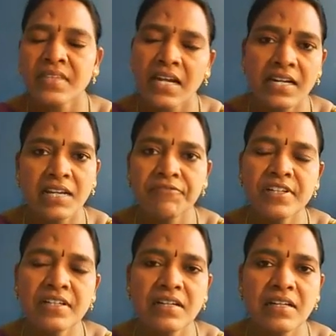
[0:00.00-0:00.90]
And
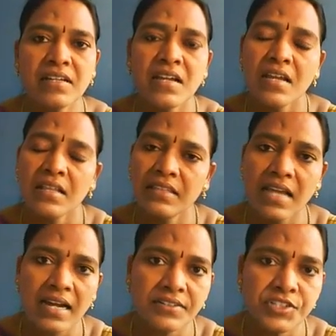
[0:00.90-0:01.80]
definitely the
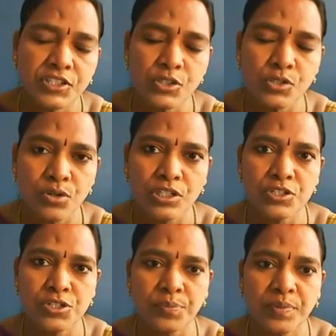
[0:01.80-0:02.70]
answer is
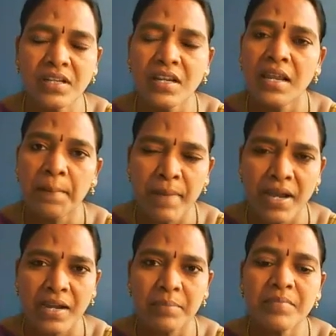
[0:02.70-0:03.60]
going to be,
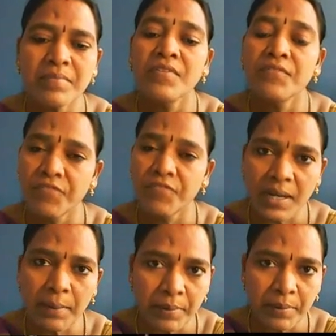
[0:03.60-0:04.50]
ma'am, we
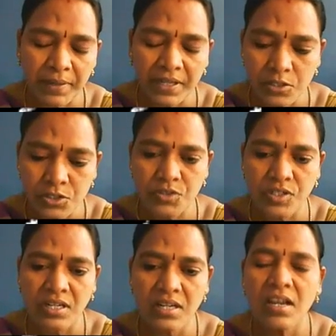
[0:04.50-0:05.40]
are preparing
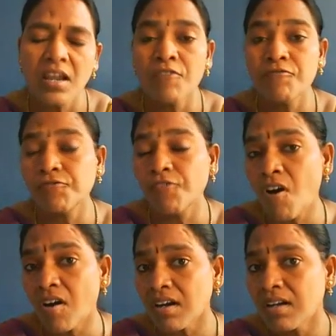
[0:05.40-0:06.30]
today
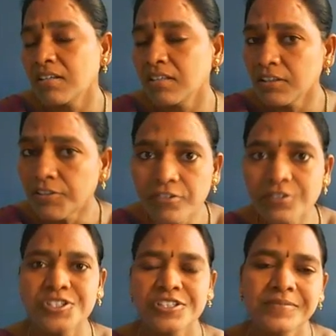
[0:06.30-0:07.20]
for the
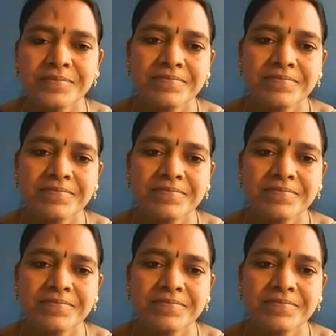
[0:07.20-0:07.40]
future.